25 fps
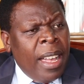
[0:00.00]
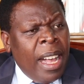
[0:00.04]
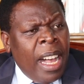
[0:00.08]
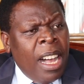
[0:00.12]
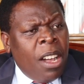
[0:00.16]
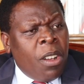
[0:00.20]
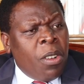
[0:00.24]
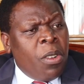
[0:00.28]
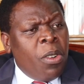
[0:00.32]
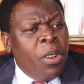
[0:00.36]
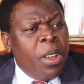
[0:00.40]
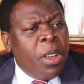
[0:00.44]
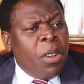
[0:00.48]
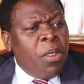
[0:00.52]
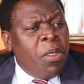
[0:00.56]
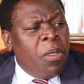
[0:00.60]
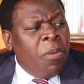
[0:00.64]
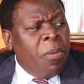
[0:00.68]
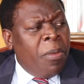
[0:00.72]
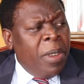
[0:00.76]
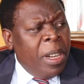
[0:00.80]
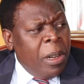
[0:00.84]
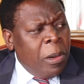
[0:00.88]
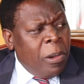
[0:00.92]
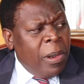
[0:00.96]
are going
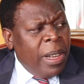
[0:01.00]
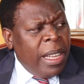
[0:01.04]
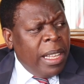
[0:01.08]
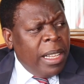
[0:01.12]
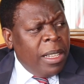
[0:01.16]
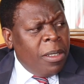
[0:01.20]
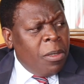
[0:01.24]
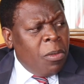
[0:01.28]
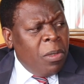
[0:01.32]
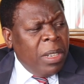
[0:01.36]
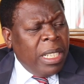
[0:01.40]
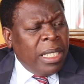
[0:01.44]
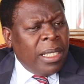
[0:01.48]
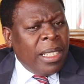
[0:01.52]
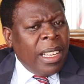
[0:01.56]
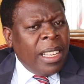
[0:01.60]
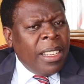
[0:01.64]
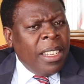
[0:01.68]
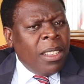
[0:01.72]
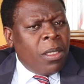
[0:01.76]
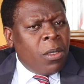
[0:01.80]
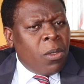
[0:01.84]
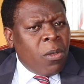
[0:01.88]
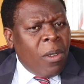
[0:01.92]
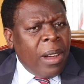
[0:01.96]
on very well. We
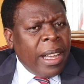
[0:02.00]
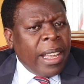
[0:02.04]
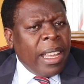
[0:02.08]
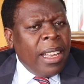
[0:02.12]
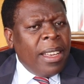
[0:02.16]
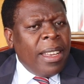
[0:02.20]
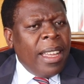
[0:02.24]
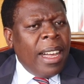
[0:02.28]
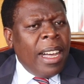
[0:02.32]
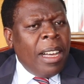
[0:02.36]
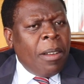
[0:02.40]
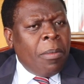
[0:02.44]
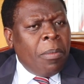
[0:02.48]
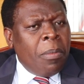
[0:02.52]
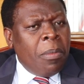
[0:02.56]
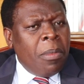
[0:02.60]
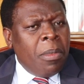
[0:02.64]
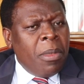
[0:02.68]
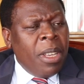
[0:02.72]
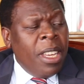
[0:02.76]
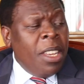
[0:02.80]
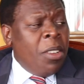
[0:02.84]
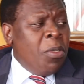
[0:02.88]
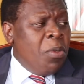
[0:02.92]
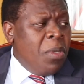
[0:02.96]
started Thwake Dam
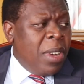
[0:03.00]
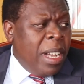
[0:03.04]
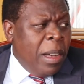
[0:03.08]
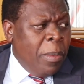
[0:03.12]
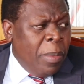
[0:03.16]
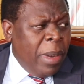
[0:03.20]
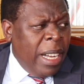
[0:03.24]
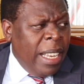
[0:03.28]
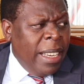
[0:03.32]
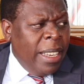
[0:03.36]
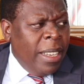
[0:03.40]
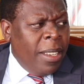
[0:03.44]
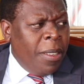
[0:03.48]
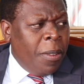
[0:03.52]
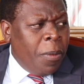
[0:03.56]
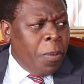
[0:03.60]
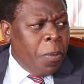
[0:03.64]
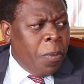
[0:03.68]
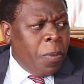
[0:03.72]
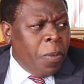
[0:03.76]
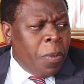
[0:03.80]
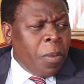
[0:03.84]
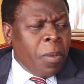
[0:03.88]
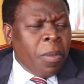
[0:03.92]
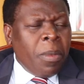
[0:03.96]
in Ukambani,
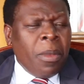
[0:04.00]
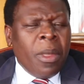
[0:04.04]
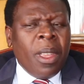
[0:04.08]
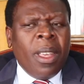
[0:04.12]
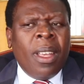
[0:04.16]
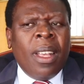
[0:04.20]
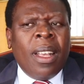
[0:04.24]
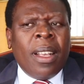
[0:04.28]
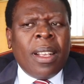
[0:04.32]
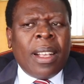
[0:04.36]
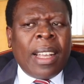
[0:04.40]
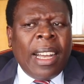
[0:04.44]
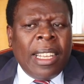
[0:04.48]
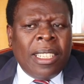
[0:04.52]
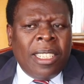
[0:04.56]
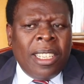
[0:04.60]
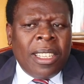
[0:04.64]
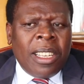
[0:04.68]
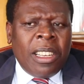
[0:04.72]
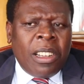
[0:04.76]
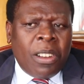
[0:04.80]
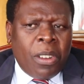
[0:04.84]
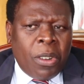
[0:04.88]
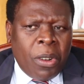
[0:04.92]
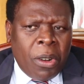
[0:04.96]

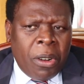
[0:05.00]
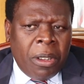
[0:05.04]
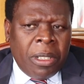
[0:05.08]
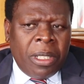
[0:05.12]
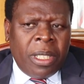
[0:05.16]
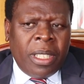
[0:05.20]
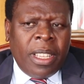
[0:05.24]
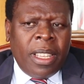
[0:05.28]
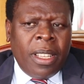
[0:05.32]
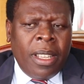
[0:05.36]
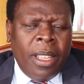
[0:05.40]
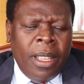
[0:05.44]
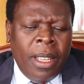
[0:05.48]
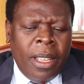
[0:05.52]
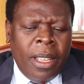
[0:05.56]
cutting across